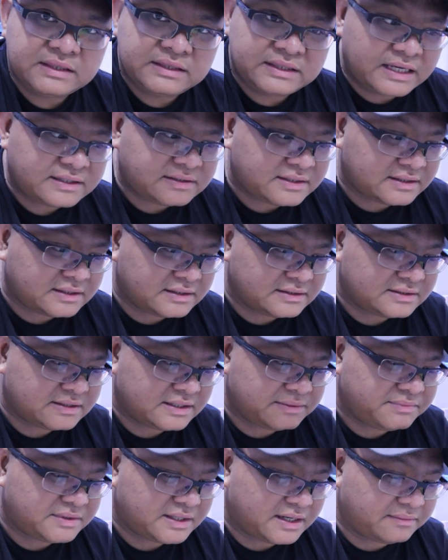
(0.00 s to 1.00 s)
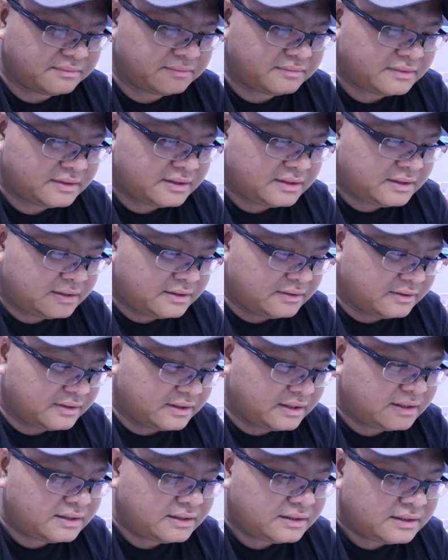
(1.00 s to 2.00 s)
test at the same time.
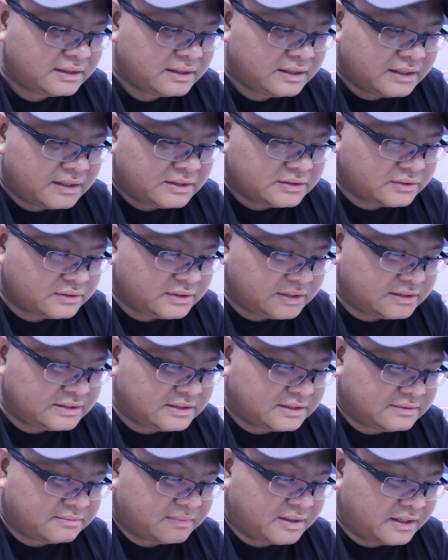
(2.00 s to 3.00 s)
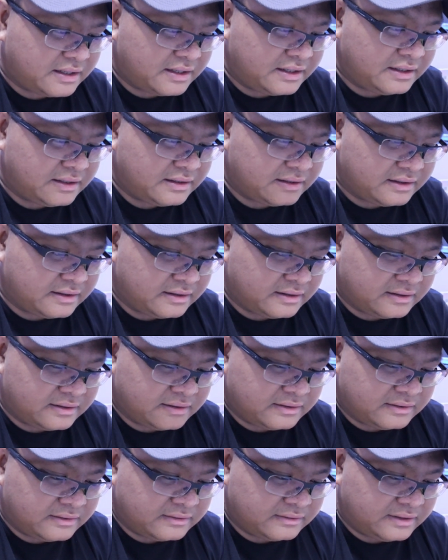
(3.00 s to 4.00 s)
Okay, so this is my
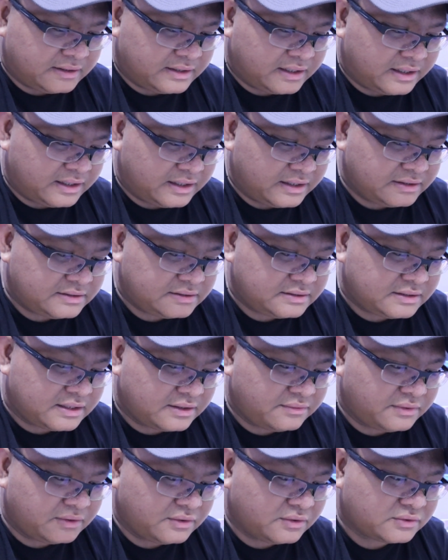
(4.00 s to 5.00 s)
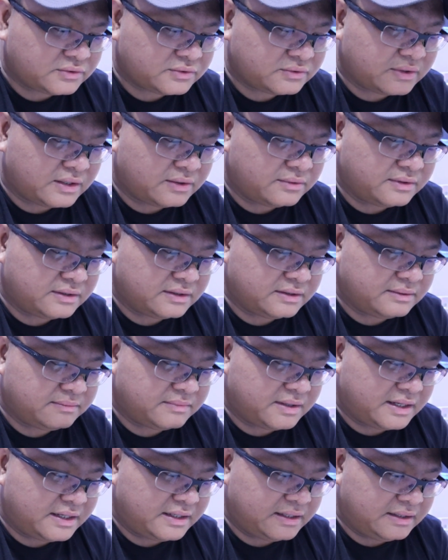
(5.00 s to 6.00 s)
DKH. Then we go to
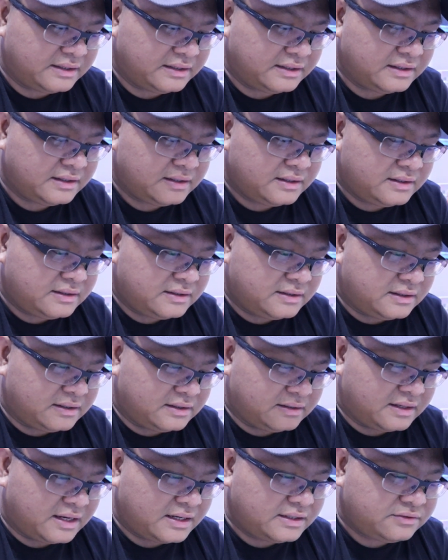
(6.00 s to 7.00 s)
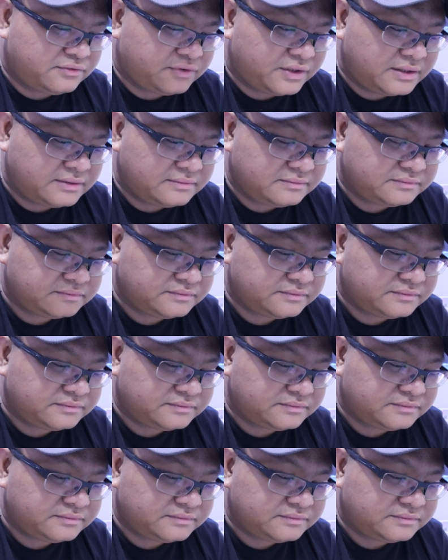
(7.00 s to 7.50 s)
my nitrate.